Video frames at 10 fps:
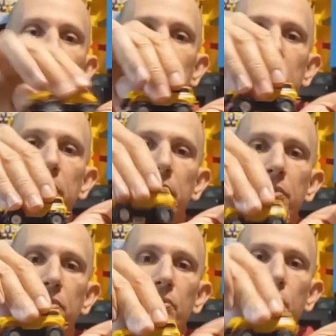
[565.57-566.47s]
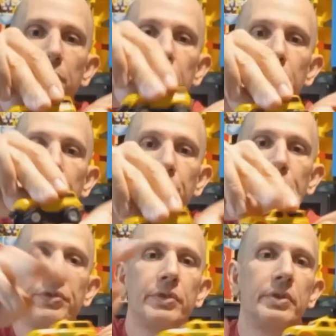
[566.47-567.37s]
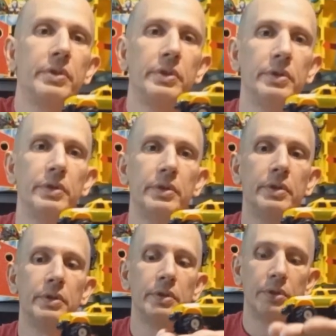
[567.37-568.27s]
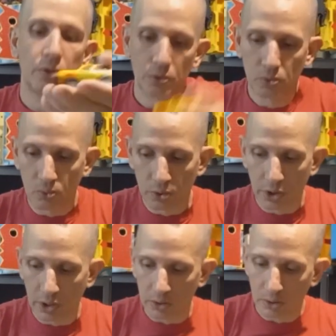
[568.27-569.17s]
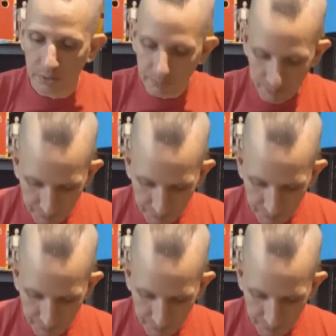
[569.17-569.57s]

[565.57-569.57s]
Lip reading: They have the good wheels. Cool color.